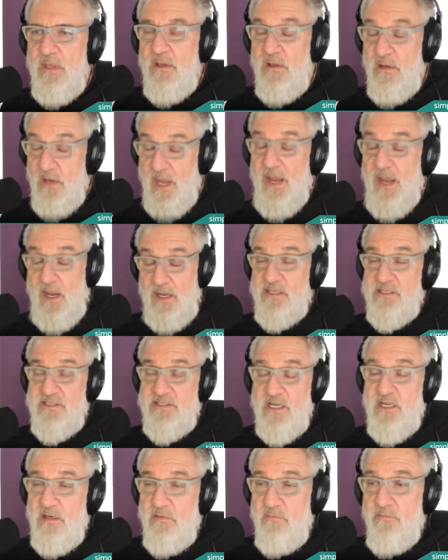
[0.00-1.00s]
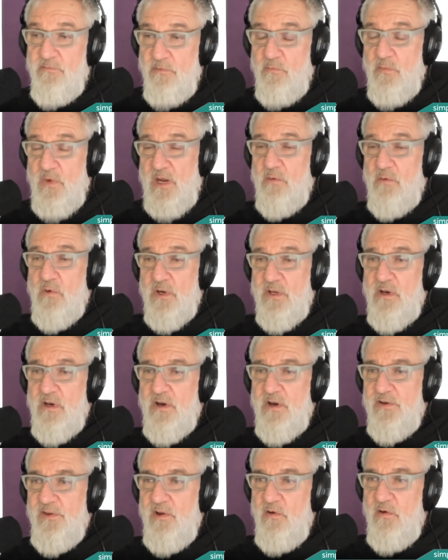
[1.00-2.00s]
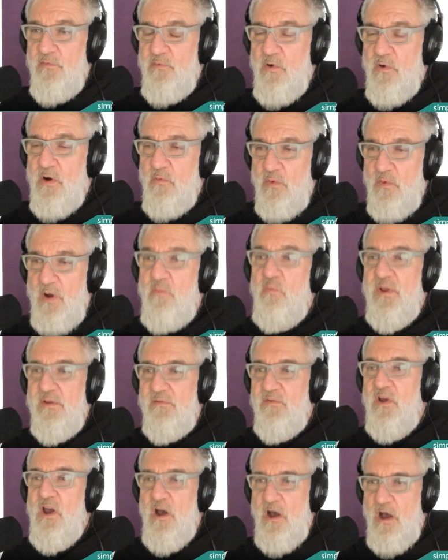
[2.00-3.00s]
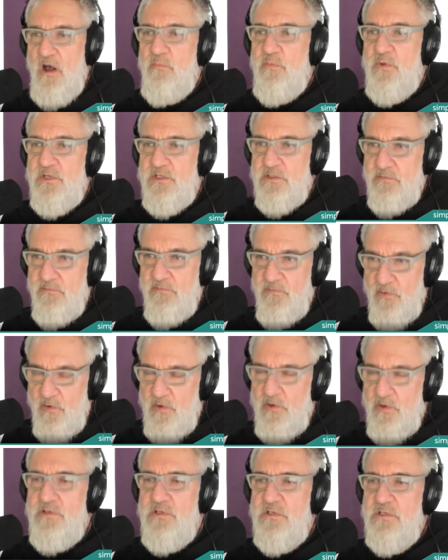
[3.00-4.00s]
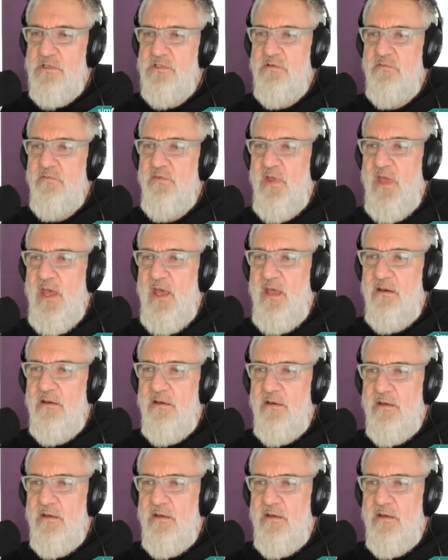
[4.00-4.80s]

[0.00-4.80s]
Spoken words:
I can tell you from my work at RTL4, when we've accomplished versions of that,